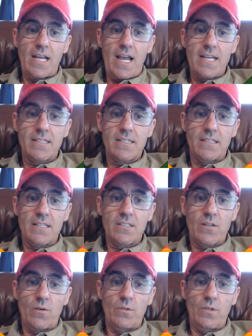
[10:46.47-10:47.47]
Alrighty,
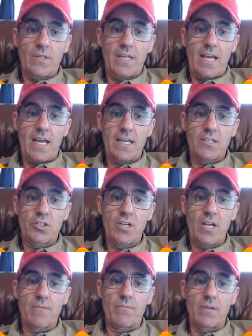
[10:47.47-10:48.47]
guys, let's go look
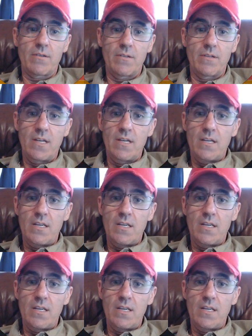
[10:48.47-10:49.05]
at SHIB.